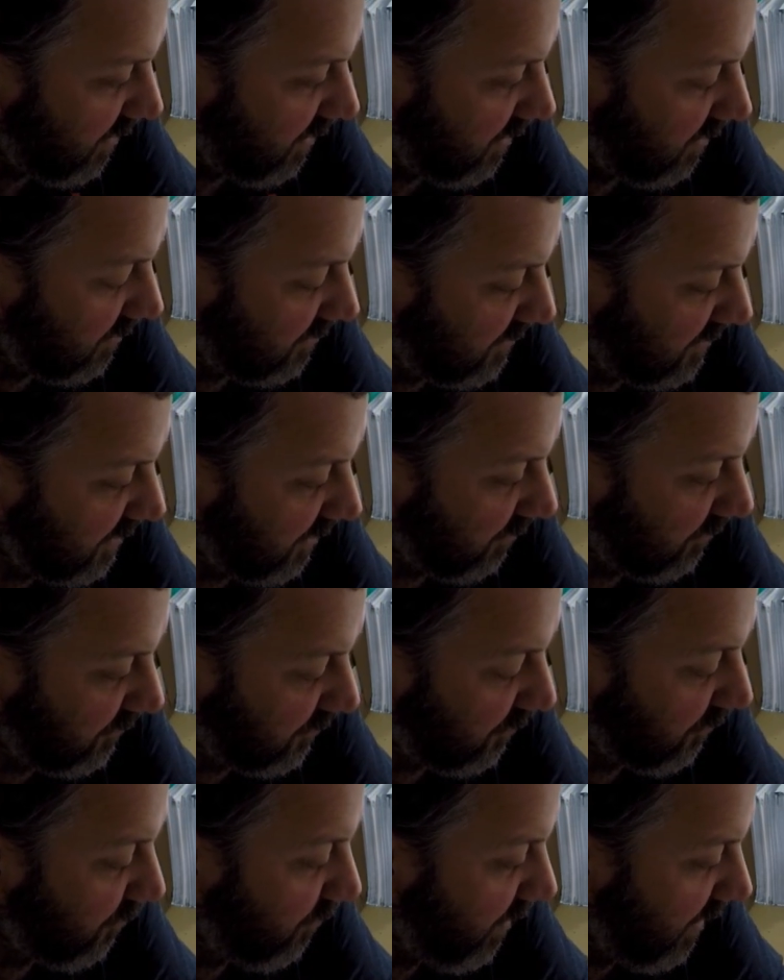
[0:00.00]

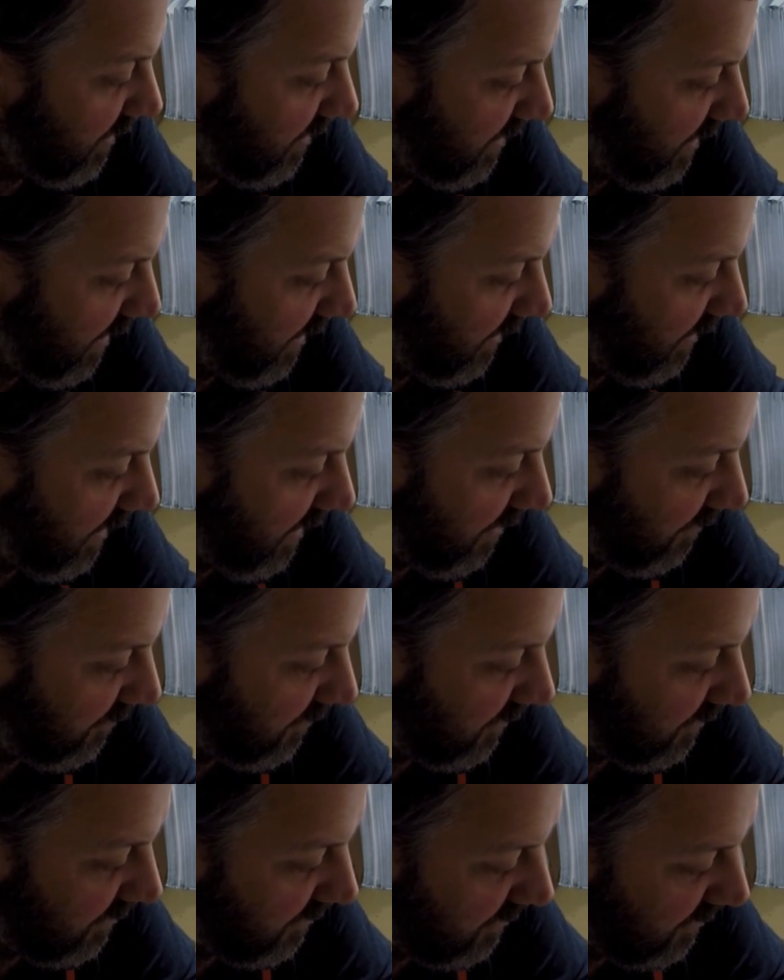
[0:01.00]
sell-through rate, I
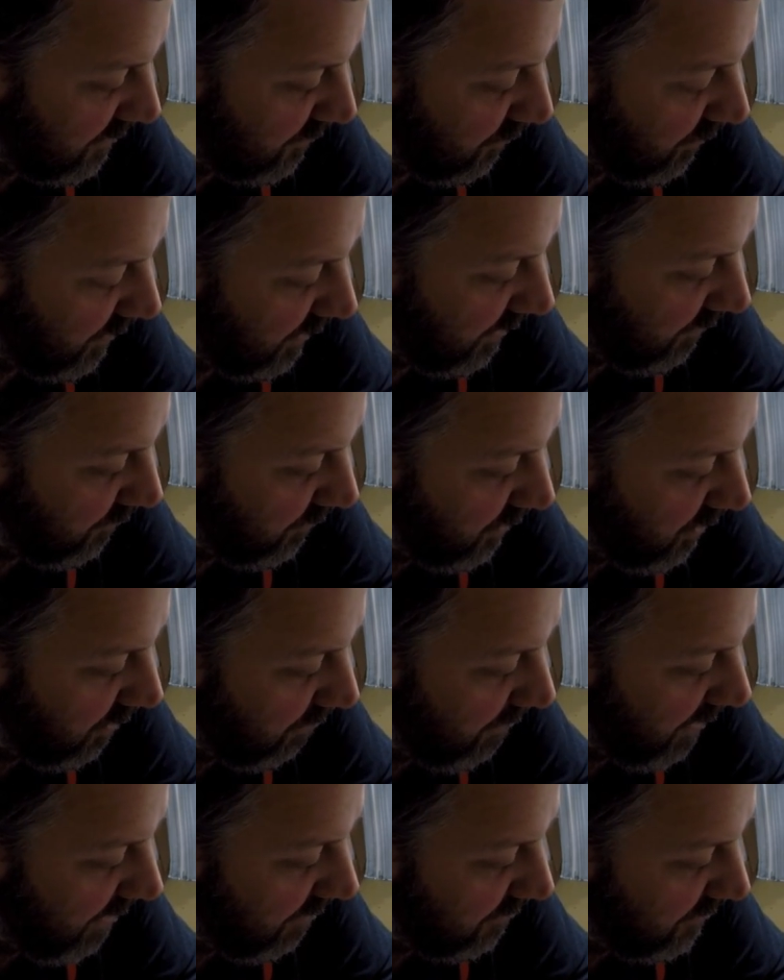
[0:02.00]
think is what that would
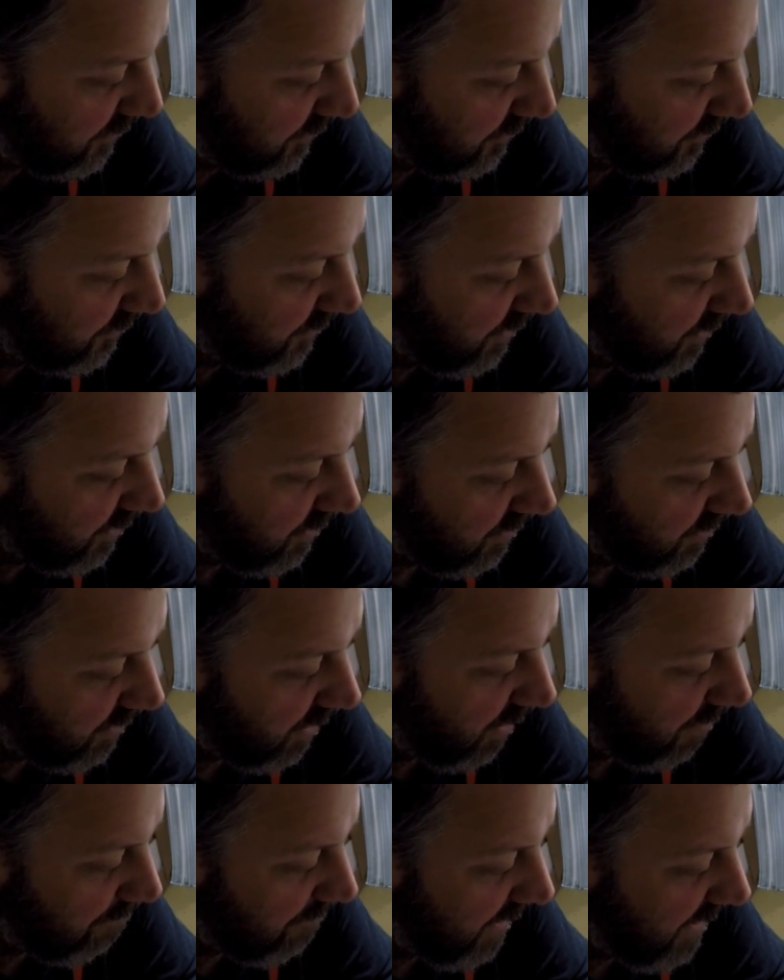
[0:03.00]
come out to.
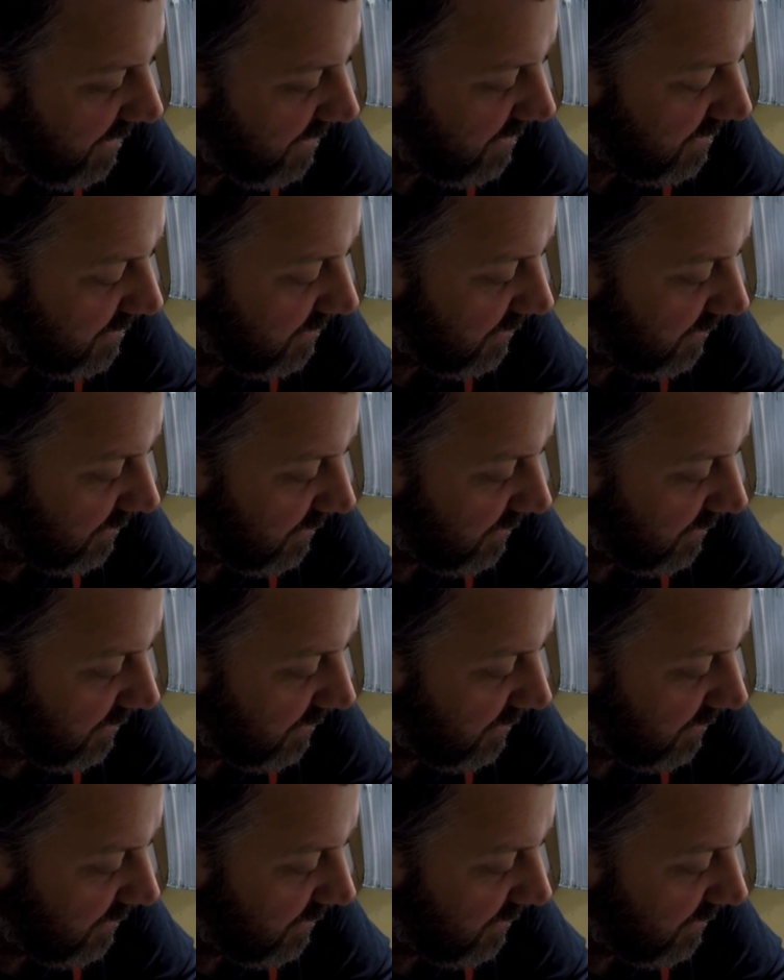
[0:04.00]
Not bad.